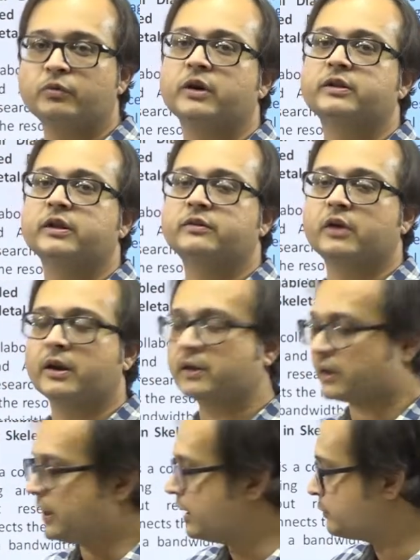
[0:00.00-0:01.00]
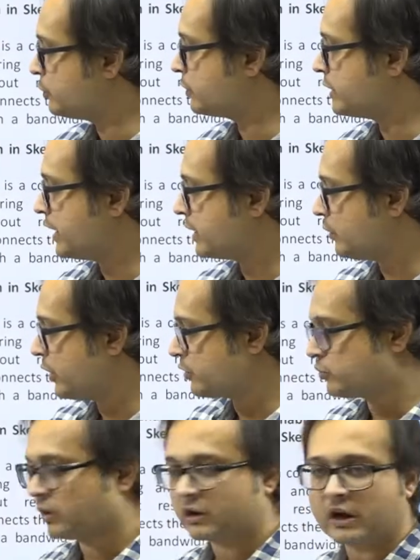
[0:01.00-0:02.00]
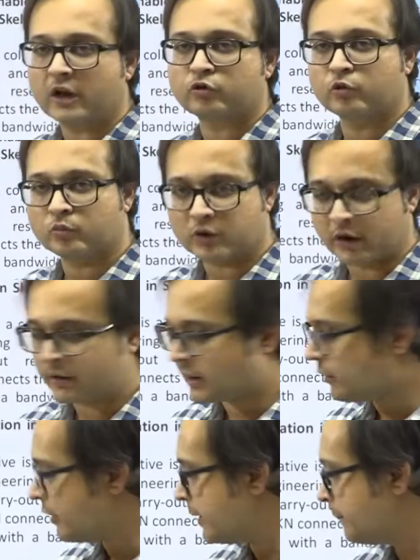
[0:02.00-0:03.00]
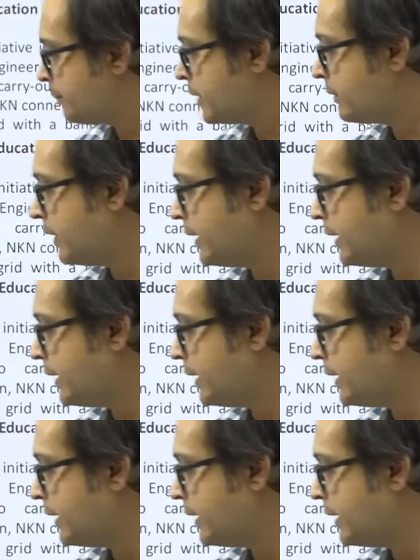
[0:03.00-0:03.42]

this can help to create a virtual classroom countrywide. Right.